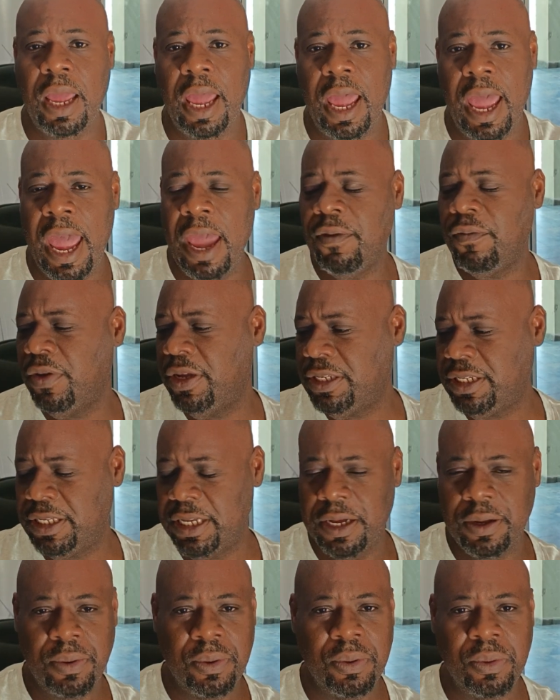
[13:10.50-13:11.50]
Every
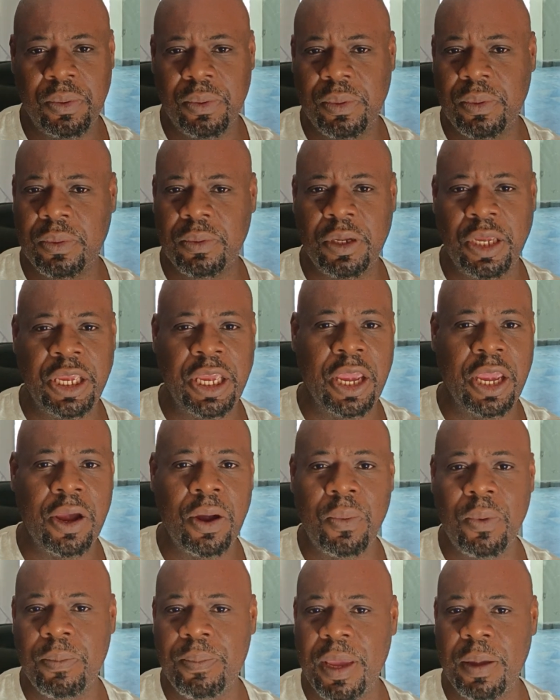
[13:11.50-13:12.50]
single
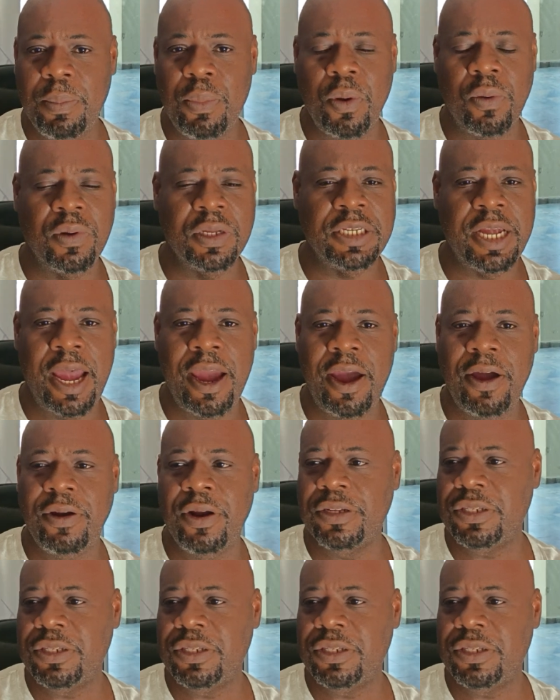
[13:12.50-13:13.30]
year when people are retiring,